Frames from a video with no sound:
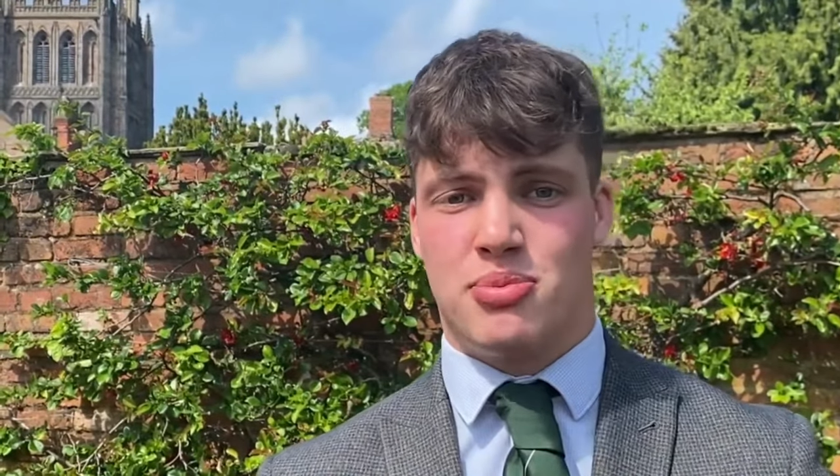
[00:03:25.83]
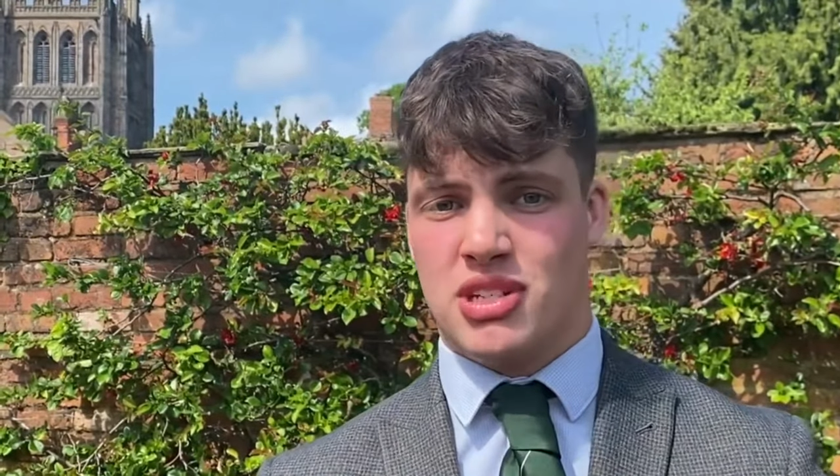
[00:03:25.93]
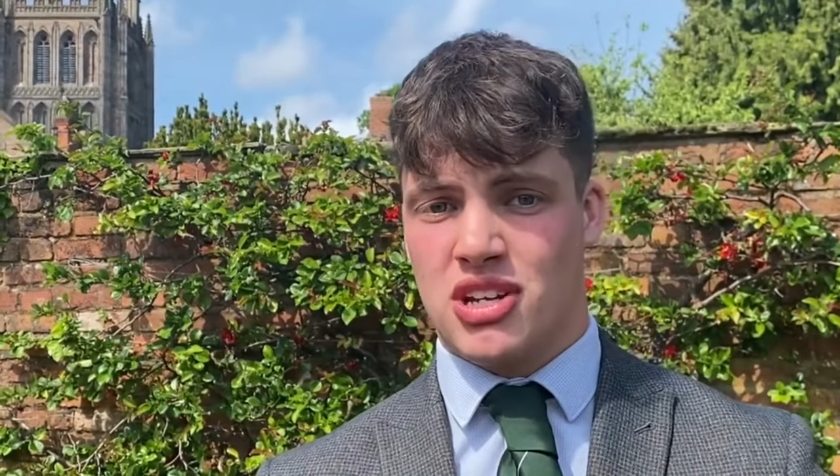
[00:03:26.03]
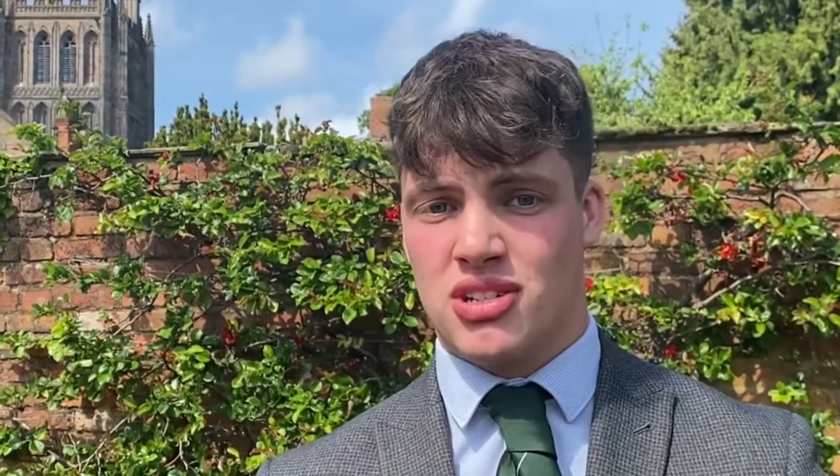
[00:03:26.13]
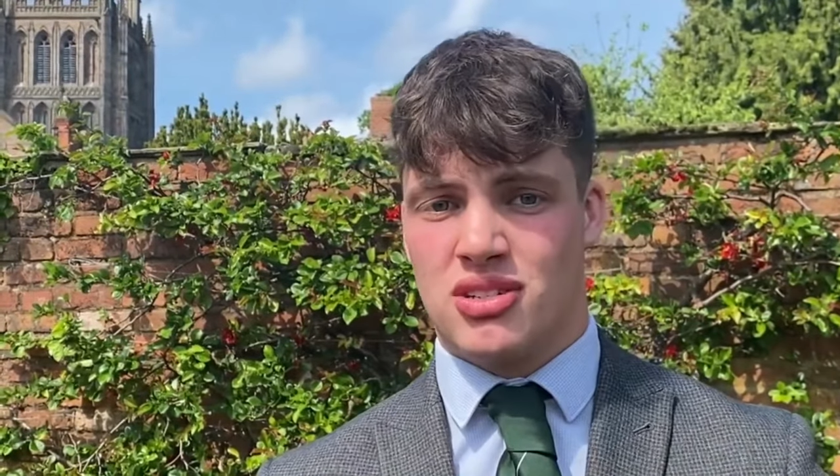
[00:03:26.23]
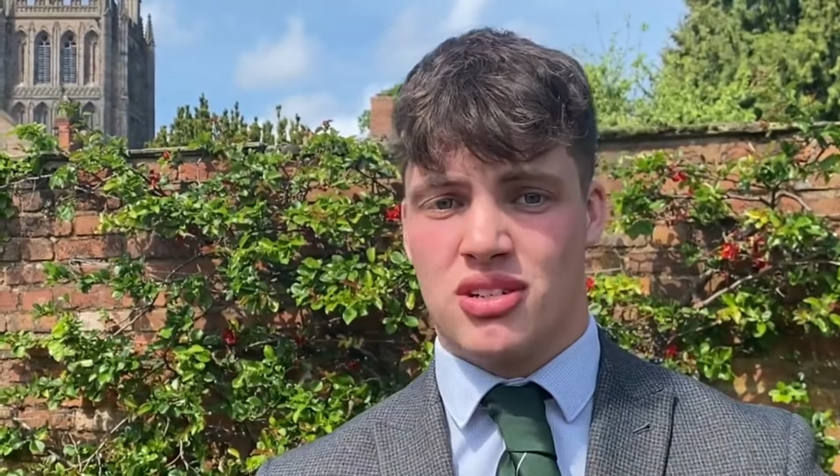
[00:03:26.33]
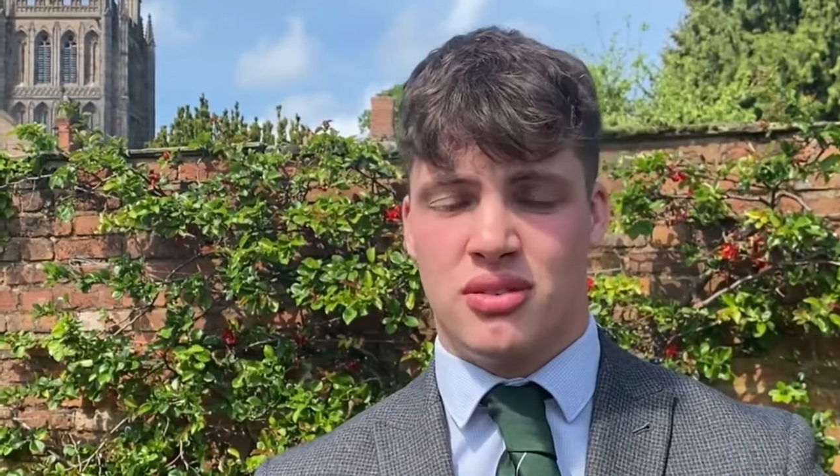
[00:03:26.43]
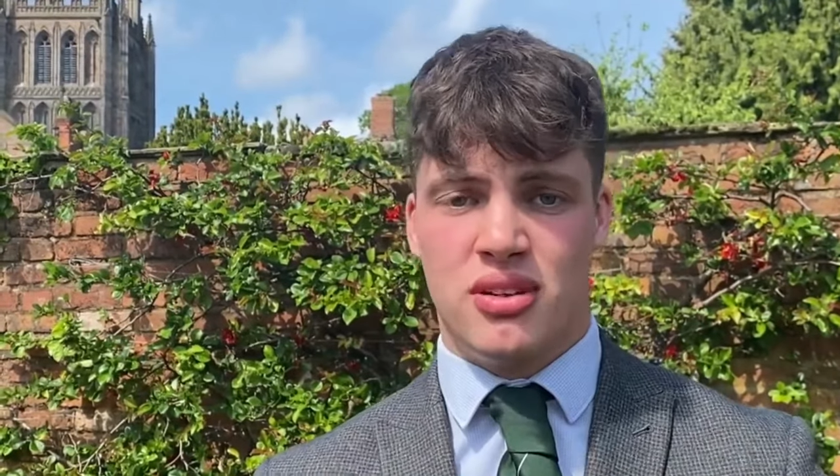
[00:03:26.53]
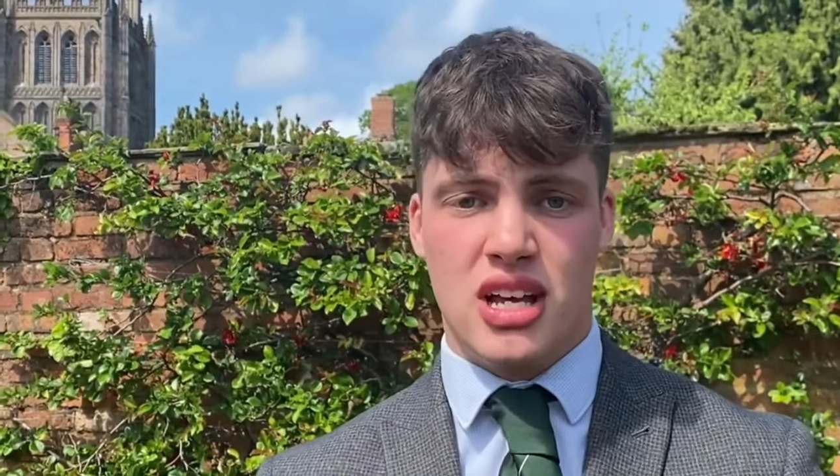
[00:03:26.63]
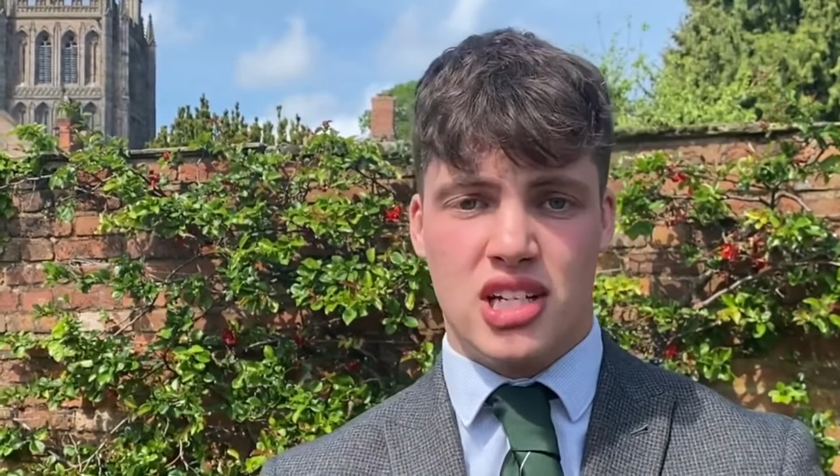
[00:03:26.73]
position
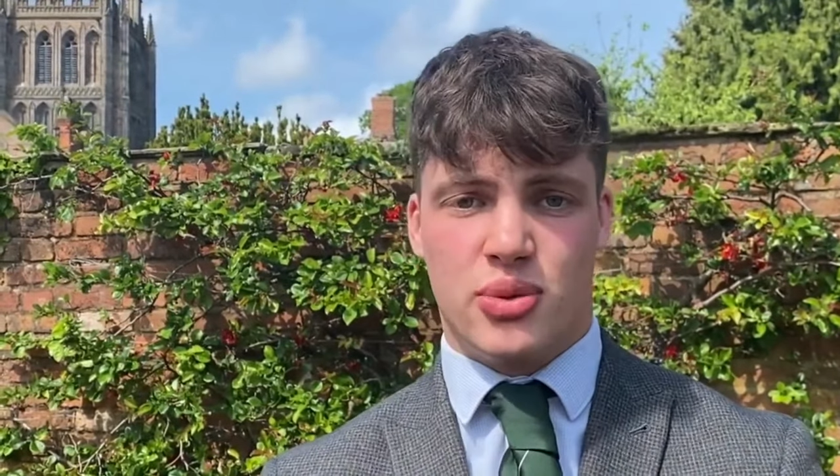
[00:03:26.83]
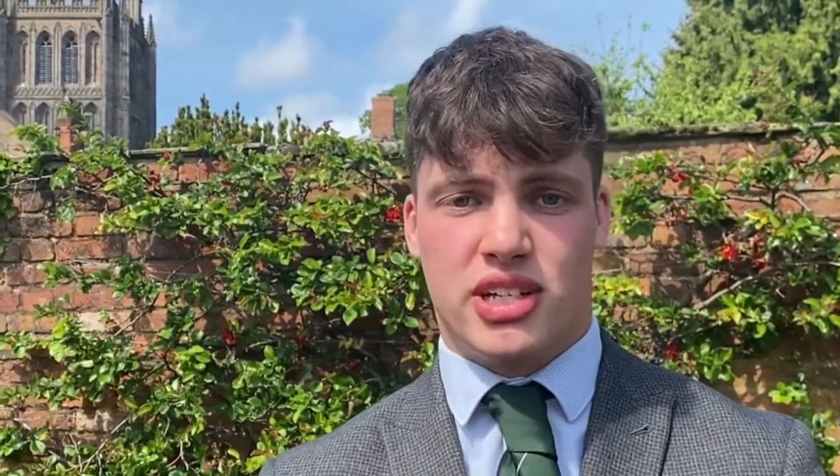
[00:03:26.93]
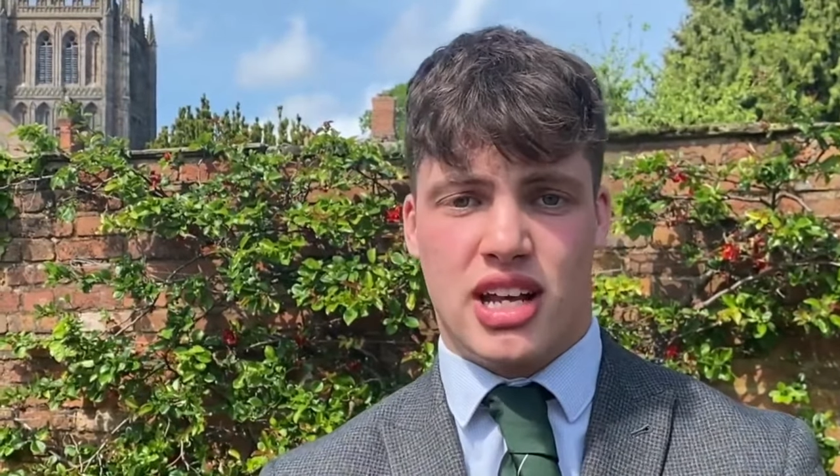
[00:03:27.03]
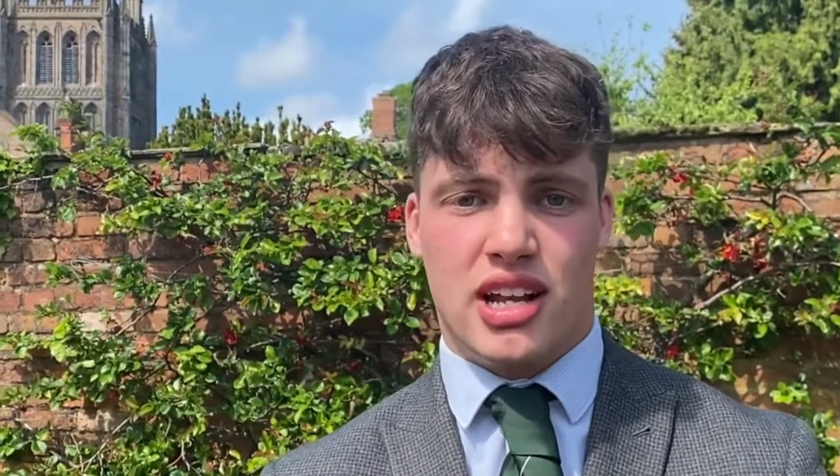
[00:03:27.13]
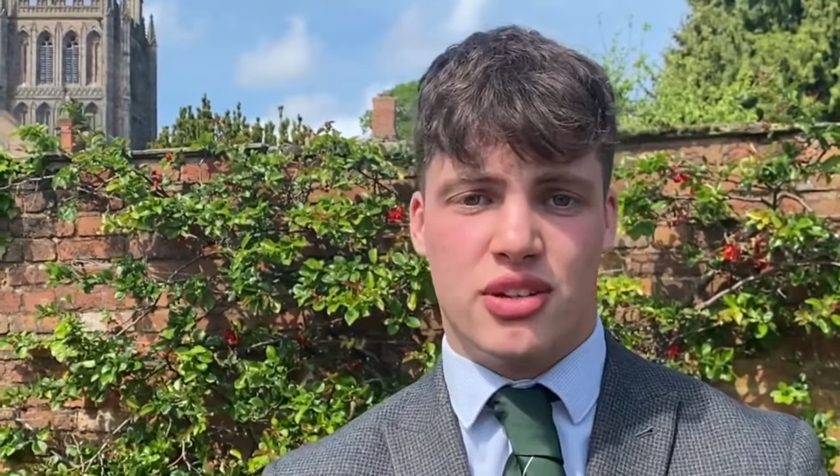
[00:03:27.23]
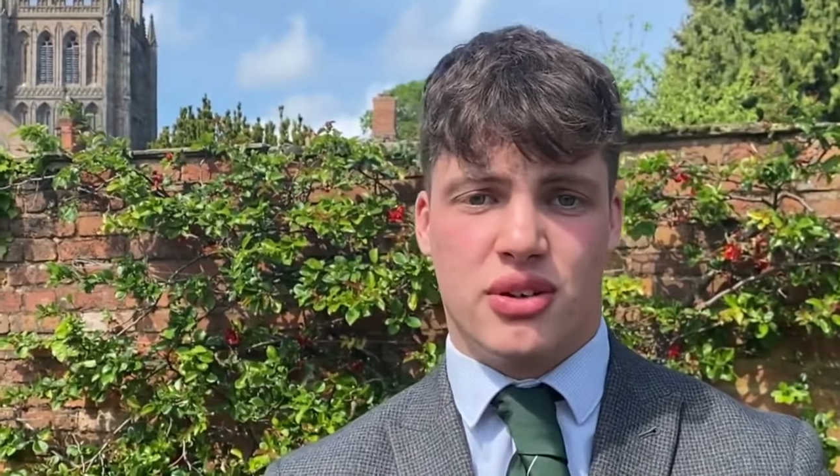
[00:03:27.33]
to excel in your